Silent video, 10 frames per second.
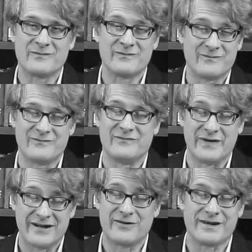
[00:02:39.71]

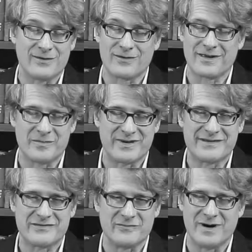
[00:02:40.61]
very early
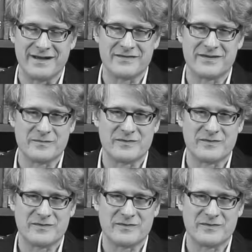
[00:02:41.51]
piece of mine seems